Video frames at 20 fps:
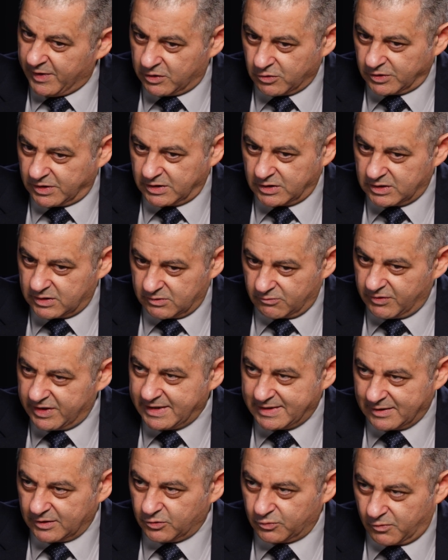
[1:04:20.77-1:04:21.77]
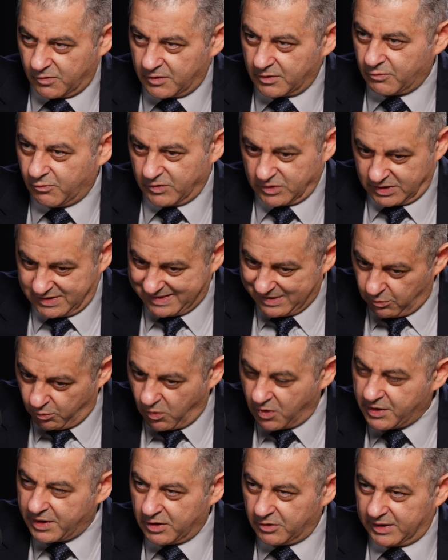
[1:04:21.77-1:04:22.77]
because it's recent work. We're still
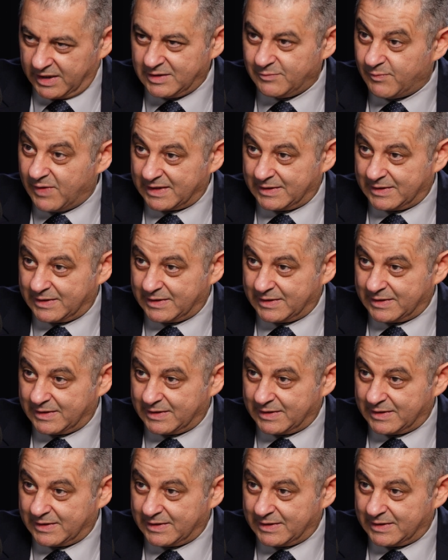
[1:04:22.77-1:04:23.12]
working on it.